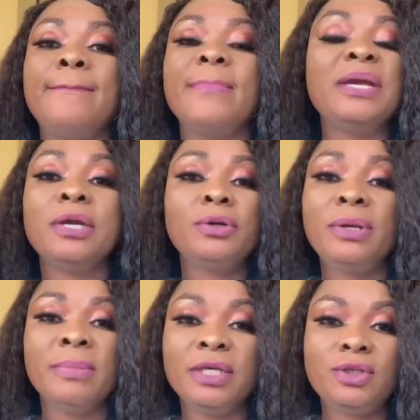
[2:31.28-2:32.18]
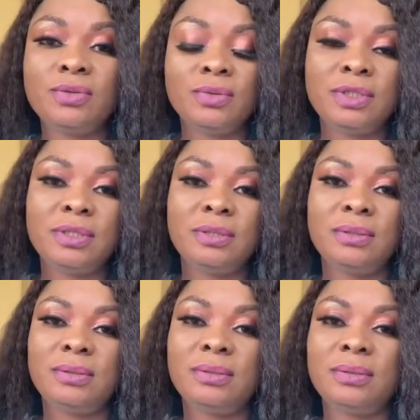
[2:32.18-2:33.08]
But you're not in my shoes.
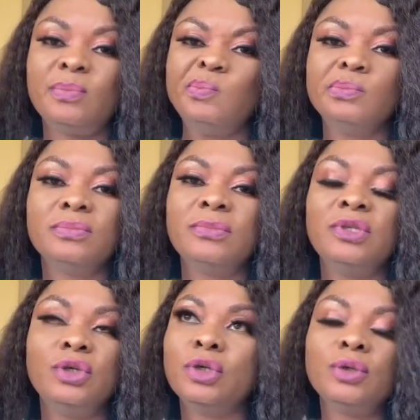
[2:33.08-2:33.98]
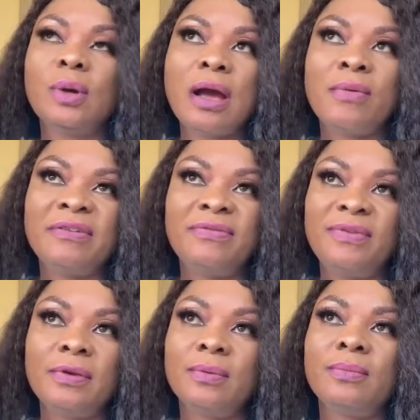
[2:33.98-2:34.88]
You don't know how I
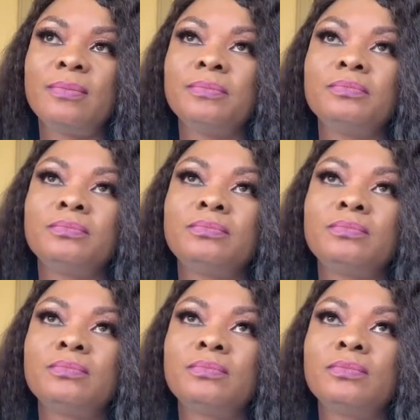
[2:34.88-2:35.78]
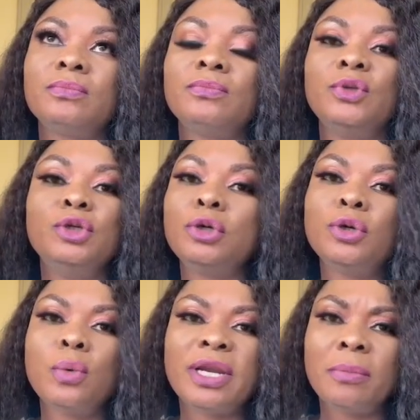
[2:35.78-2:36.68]
feel. You don't
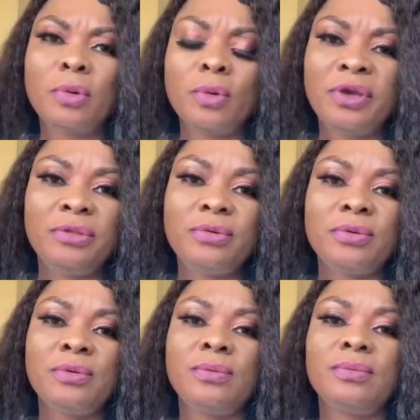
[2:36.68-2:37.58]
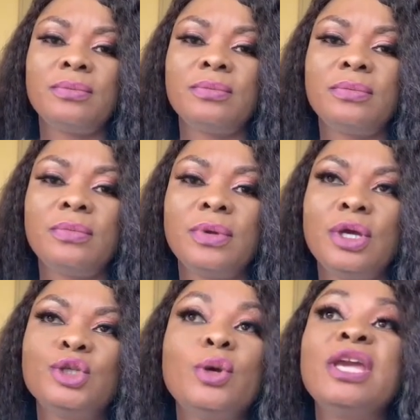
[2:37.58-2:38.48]
know what I'm going through.
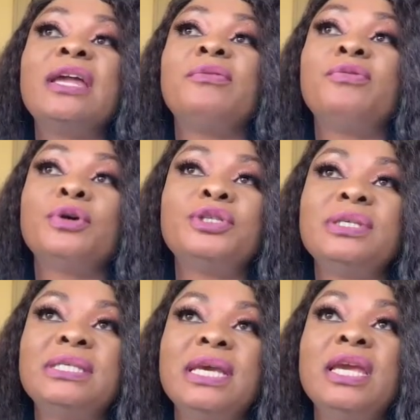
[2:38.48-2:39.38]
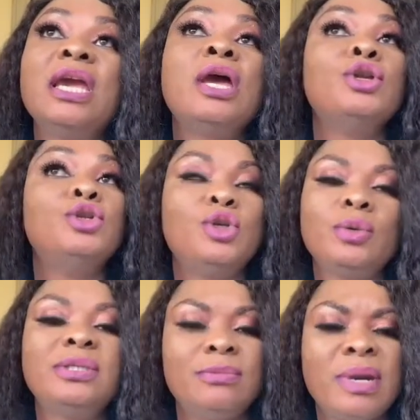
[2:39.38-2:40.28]
So you can afford to say,
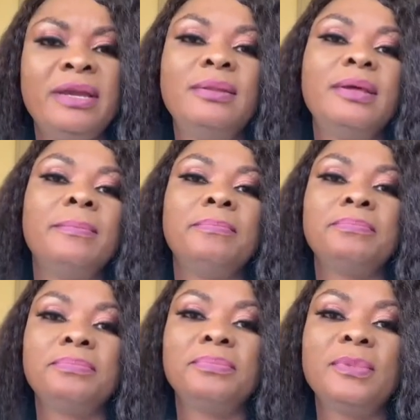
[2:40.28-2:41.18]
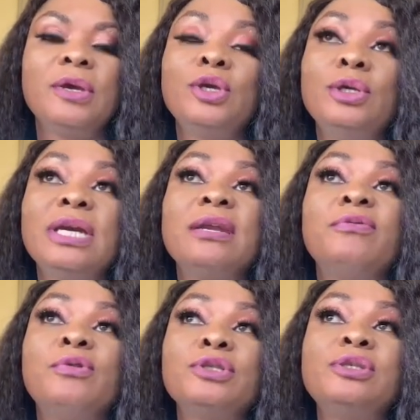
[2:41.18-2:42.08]
don't mind them. You can
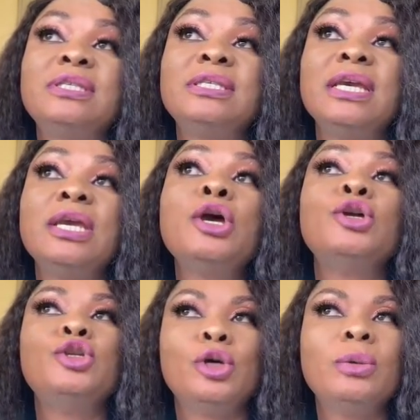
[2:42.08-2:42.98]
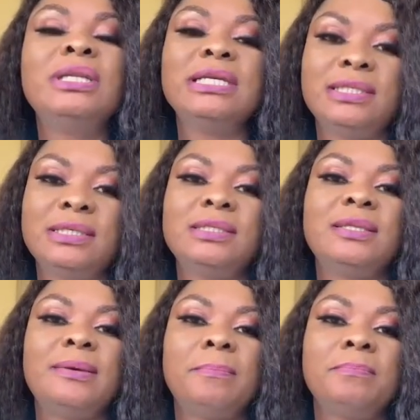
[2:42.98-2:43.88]
afford to say, don't listen
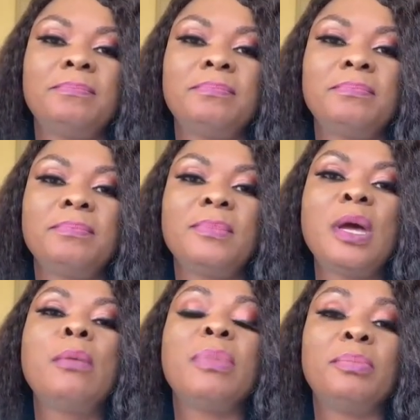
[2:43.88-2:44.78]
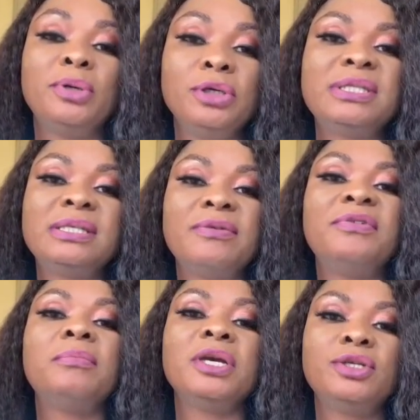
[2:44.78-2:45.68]
to them. But put
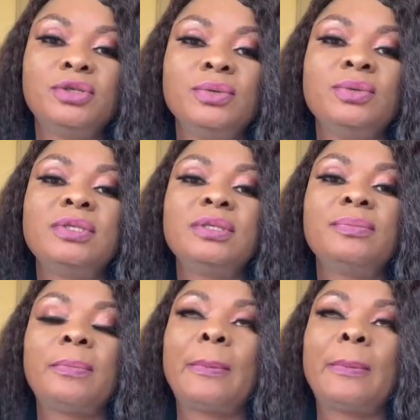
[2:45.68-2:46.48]
yourself in my shoes.